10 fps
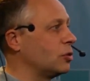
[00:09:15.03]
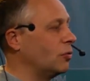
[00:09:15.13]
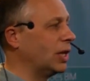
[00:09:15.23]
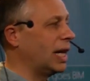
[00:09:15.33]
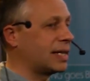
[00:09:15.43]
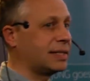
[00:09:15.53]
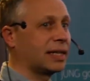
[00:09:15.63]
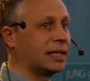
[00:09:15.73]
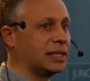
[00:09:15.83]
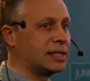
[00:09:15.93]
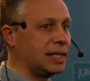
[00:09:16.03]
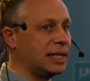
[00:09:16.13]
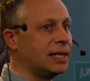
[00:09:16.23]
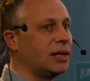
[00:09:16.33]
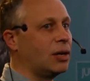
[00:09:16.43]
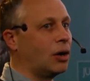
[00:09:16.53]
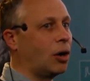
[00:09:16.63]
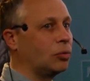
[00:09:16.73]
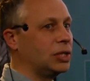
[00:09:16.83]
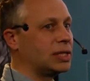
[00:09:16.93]
you will exactly see
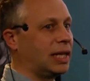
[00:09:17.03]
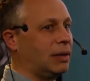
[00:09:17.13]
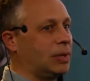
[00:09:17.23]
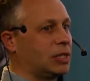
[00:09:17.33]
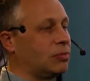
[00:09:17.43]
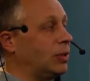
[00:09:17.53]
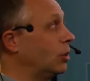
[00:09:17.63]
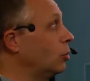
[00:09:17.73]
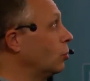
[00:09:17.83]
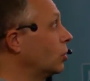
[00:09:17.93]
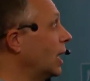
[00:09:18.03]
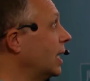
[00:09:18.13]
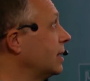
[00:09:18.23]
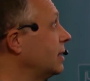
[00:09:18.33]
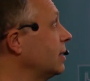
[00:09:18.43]
how these elements will look like